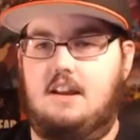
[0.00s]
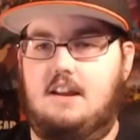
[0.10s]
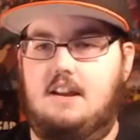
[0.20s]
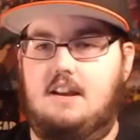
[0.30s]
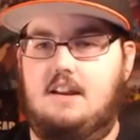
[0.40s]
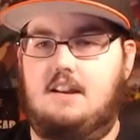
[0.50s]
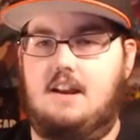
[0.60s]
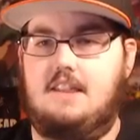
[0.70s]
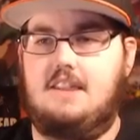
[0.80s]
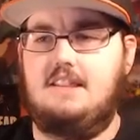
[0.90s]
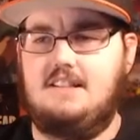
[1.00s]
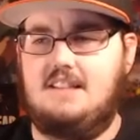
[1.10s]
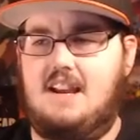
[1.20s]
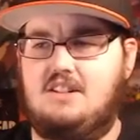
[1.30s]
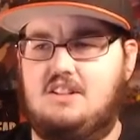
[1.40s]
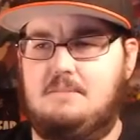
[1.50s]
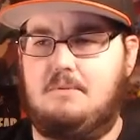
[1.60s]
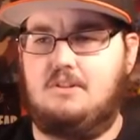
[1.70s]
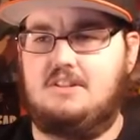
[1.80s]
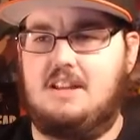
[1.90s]
And I think this is actually a
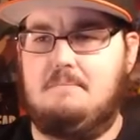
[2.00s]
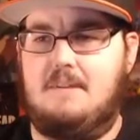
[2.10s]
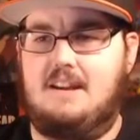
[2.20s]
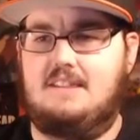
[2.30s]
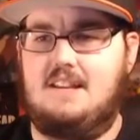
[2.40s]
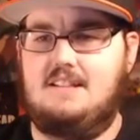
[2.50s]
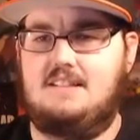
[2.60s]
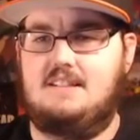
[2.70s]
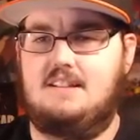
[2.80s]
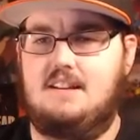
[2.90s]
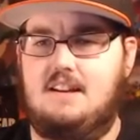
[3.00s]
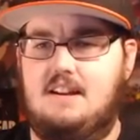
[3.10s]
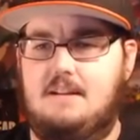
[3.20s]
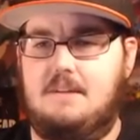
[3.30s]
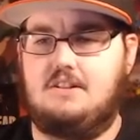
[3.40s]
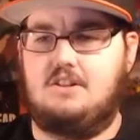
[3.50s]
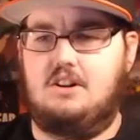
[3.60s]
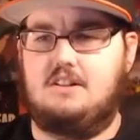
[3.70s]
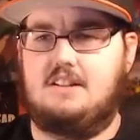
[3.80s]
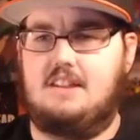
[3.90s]
person that made this. I'm not
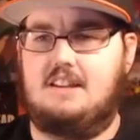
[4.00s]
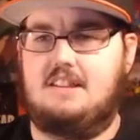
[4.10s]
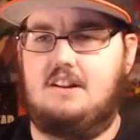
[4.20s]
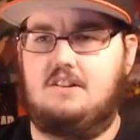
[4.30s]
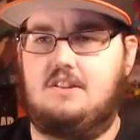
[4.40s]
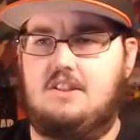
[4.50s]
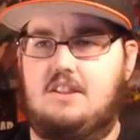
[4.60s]
sure because I think they're